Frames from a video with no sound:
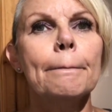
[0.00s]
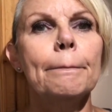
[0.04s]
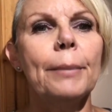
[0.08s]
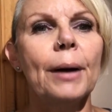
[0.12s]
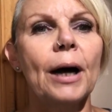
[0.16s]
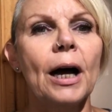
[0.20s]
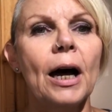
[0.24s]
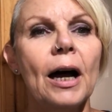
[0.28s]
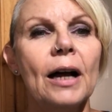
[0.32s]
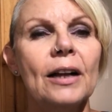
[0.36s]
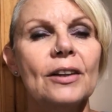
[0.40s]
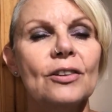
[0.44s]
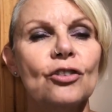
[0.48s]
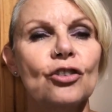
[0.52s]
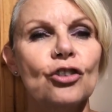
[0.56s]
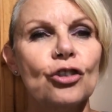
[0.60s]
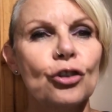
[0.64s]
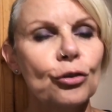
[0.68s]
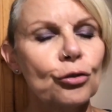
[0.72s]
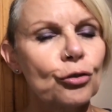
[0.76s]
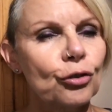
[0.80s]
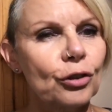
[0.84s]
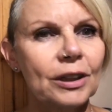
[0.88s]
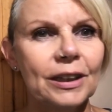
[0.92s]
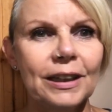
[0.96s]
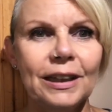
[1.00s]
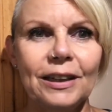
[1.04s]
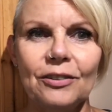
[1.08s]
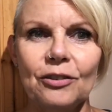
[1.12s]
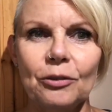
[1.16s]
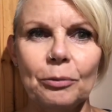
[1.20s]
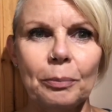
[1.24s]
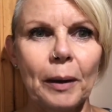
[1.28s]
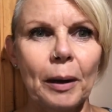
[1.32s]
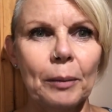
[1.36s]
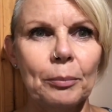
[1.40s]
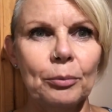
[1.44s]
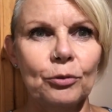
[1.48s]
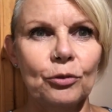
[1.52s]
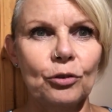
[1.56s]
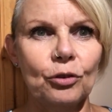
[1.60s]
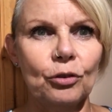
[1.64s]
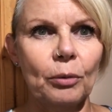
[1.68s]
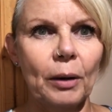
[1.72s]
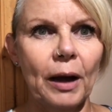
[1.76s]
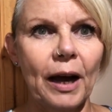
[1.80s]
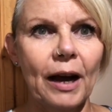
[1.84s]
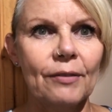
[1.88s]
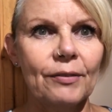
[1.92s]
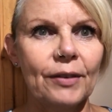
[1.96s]
but children need to be able
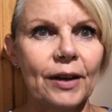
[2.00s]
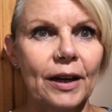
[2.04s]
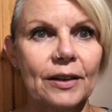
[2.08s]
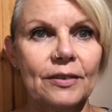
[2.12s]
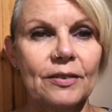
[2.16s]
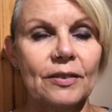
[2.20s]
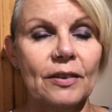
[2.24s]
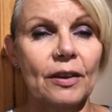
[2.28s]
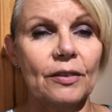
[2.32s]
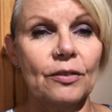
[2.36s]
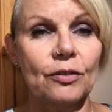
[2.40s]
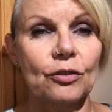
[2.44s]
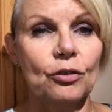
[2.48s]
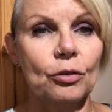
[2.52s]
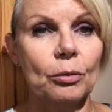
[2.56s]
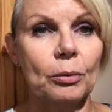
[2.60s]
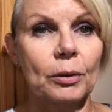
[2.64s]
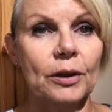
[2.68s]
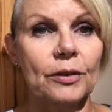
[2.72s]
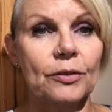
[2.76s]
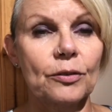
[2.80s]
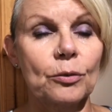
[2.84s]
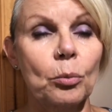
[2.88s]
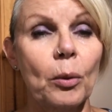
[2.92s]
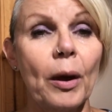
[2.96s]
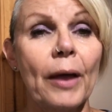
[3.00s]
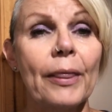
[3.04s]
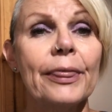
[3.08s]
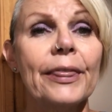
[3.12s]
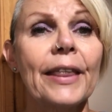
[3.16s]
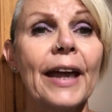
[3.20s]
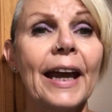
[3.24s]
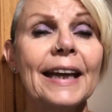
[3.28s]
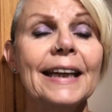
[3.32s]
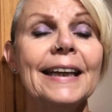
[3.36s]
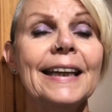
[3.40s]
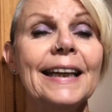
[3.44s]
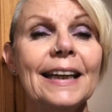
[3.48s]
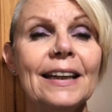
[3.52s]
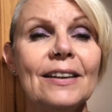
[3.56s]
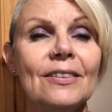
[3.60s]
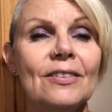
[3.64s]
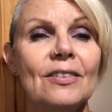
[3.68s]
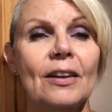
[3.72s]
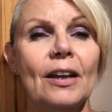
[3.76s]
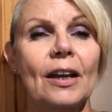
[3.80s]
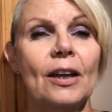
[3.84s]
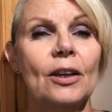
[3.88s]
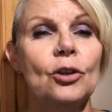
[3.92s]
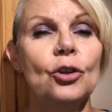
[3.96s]
to have access to us when they
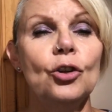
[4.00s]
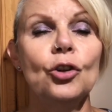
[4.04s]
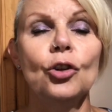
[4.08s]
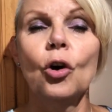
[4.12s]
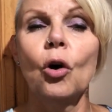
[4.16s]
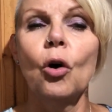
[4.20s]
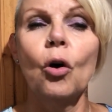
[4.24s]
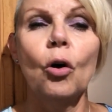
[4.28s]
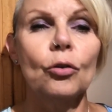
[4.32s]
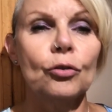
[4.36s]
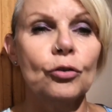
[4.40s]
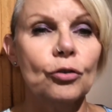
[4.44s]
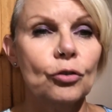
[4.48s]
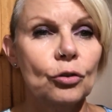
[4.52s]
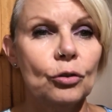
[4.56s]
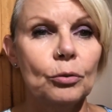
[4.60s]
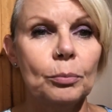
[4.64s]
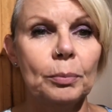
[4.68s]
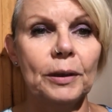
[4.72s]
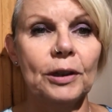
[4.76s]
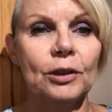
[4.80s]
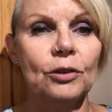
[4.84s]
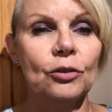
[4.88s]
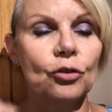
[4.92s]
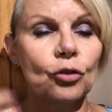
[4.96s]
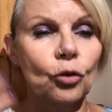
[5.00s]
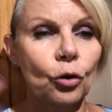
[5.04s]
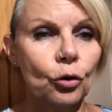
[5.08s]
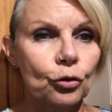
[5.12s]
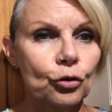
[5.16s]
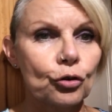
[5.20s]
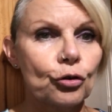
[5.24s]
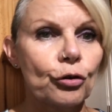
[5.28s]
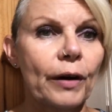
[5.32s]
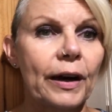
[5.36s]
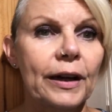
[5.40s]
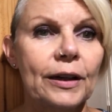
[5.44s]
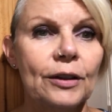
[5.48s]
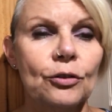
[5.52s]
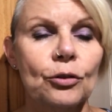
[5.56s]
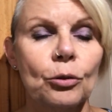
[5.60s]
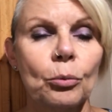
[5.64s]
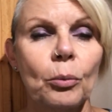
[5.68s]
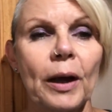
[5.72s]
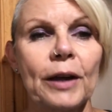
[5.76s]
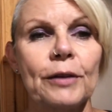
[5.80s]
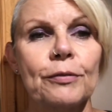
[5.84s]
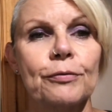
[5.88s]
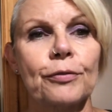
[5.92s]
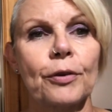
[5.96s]
need it, not to be dog trained
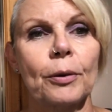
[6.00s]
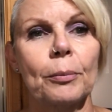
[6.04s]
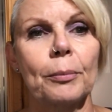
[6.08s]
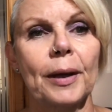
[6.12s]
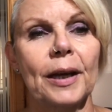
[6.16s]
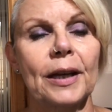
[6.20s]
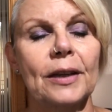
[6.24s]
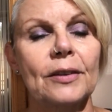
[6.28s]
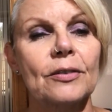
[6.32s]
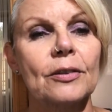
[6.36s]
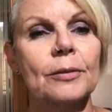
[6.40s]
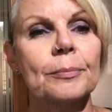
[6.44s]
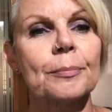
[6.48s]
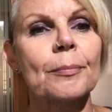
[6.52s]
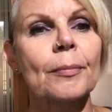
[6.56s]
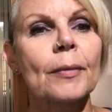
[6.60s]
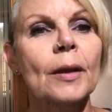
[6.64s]
away from it.